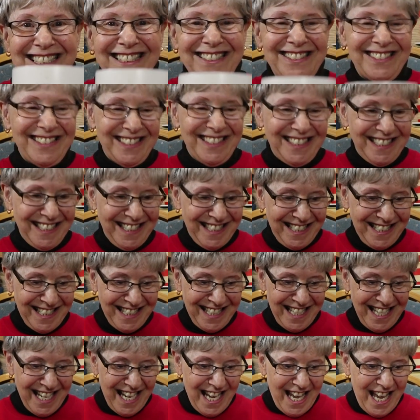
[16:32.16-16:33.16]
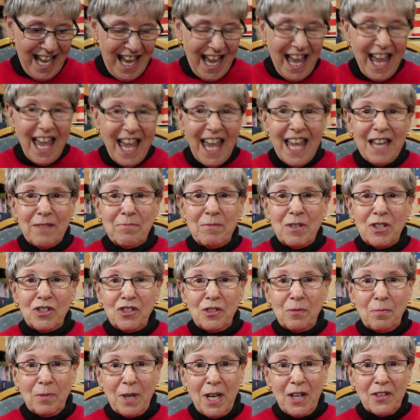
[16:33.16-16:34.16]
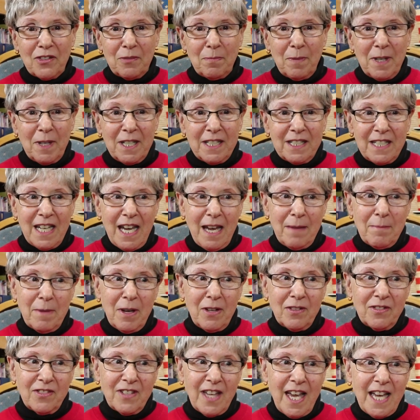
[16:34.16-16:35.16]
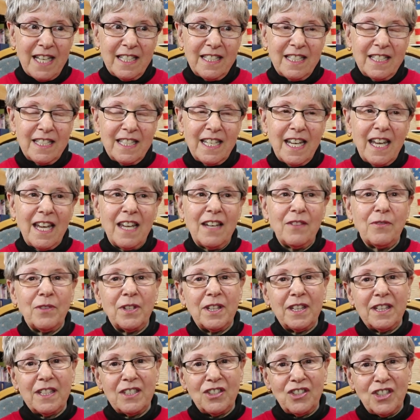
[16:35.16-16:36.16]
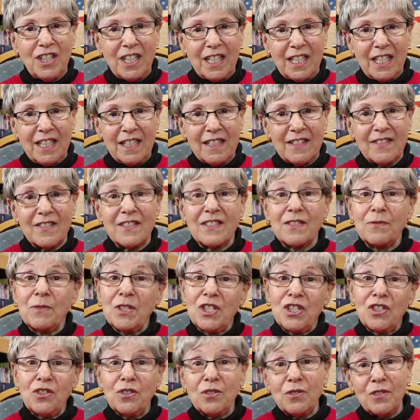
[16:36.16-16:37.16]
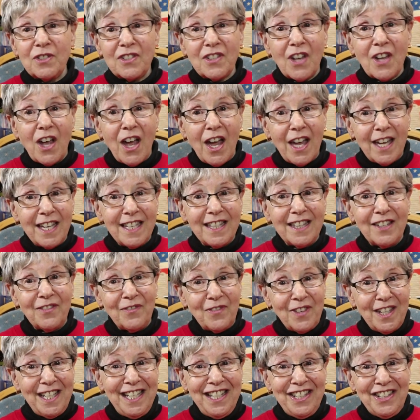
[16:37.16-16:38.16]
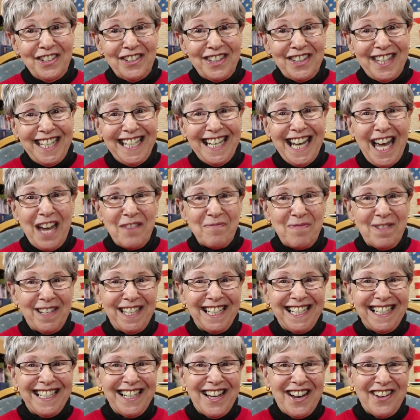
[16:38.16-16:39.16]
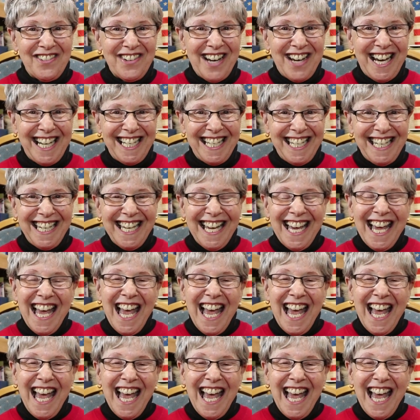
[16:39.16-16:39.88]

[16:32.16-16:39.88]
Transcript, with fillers: so. And Mr. Brown spent time outside today with the chickens, which you saw in the video that I put in already.